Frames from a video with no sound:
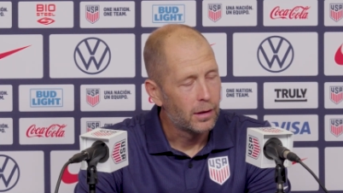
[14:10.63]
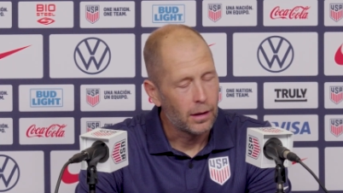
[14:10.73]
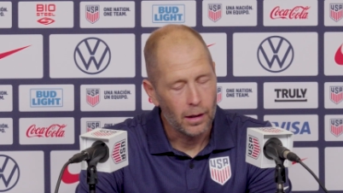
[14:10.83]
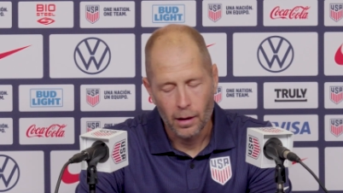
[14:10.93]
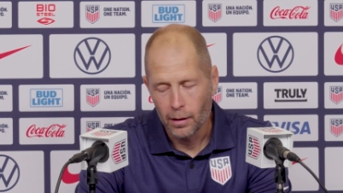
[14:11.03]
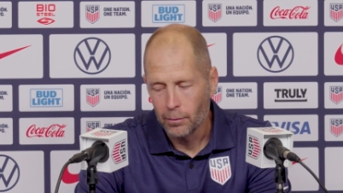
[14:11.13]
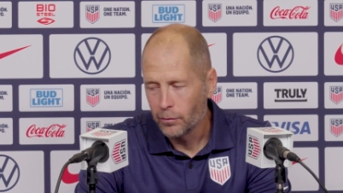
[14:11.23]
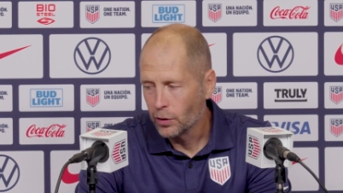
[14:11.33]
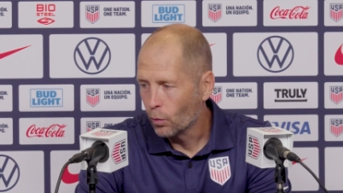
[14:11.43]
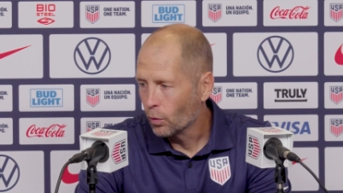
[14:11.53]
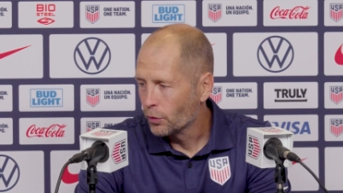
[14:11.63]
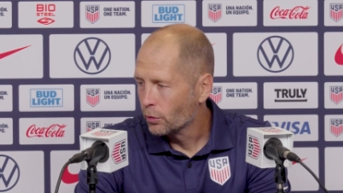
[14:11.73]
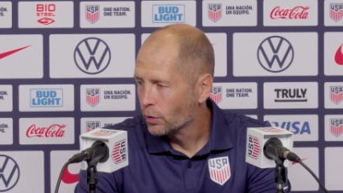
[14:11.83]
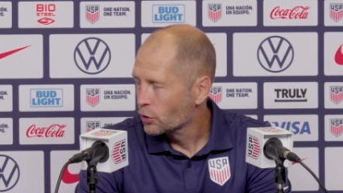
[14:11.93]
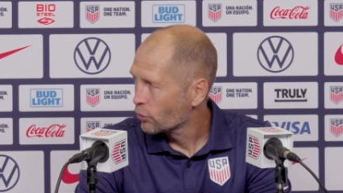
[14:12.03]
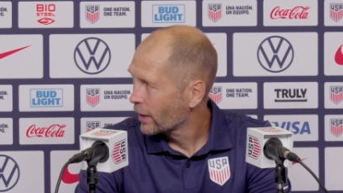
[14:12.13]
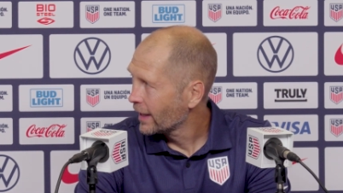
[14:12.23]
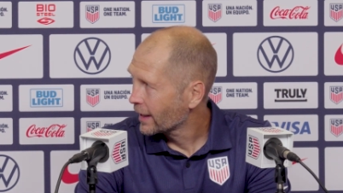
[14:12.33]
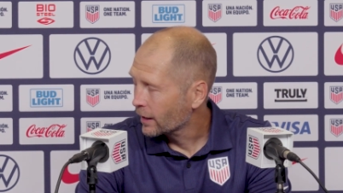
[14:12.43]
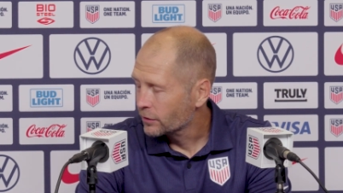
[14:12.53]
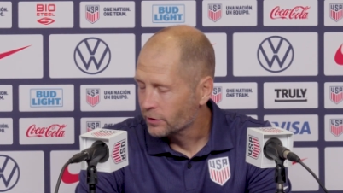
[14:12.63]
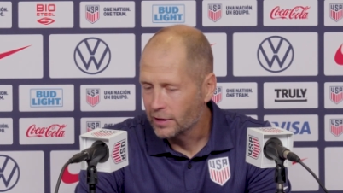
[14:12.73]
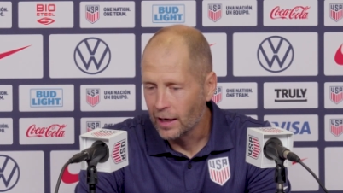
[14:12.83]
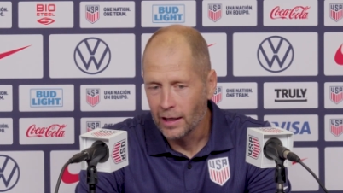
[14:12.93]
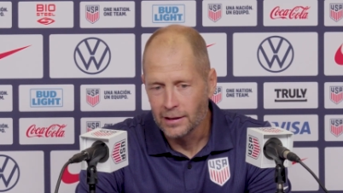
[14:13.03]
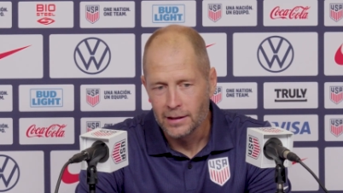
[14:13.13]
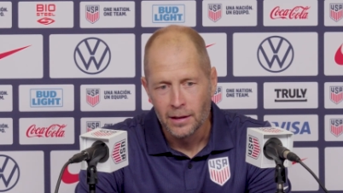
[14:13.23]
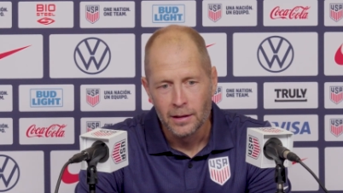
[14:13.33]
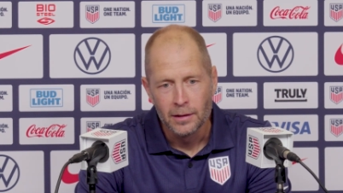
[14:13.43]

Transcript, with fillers: Um, you know, we're doing a training exercise,